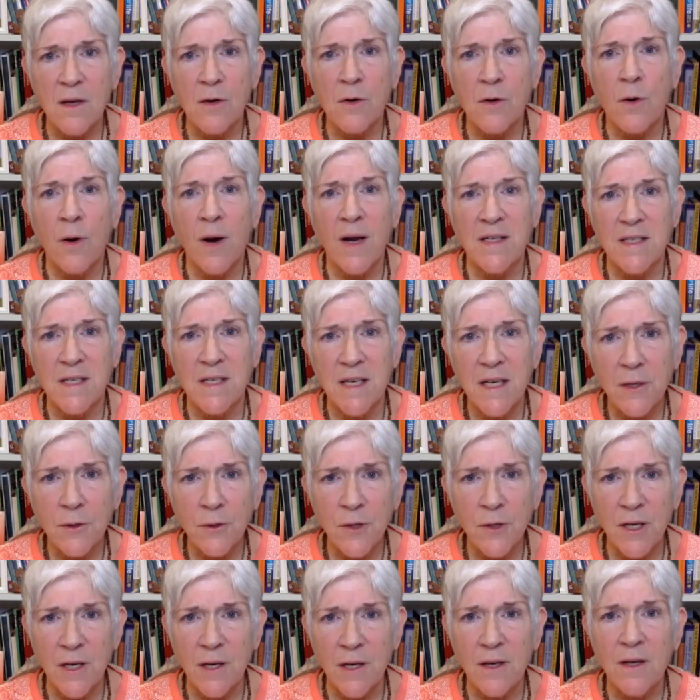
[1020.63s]
the
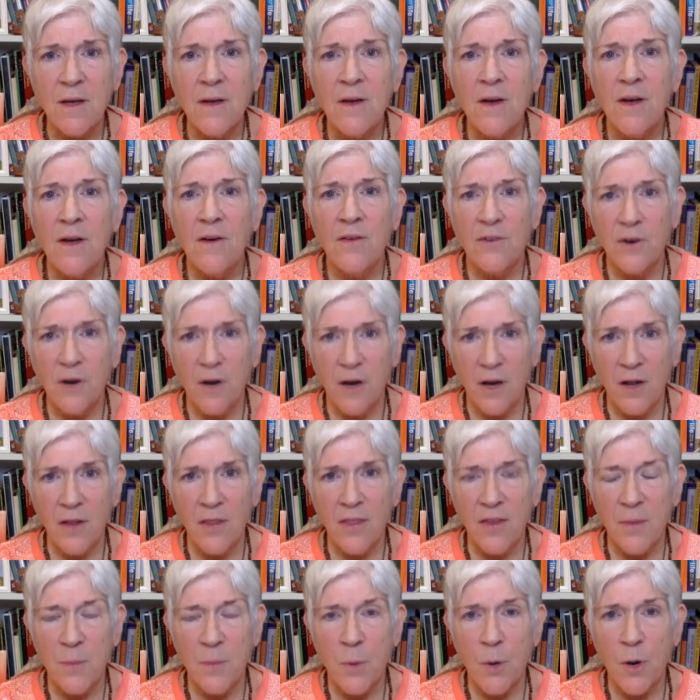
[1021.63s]
criteria for
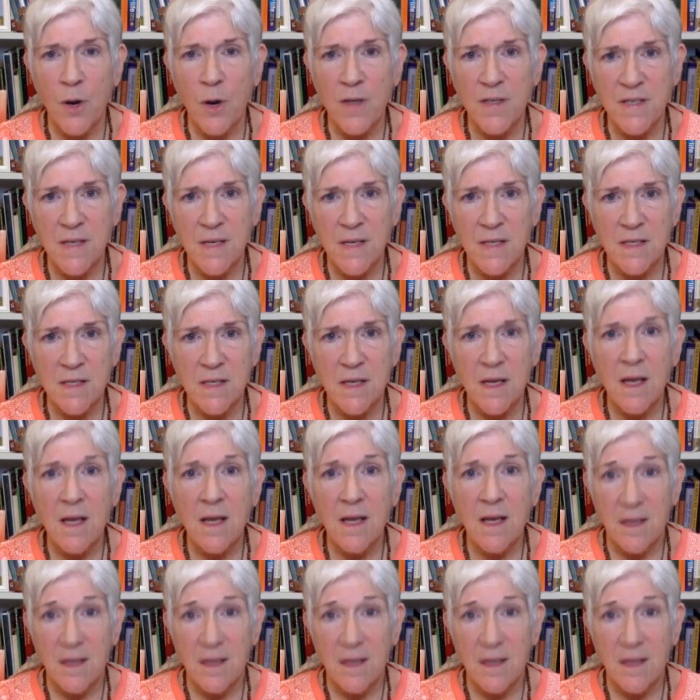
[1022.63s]
healthy process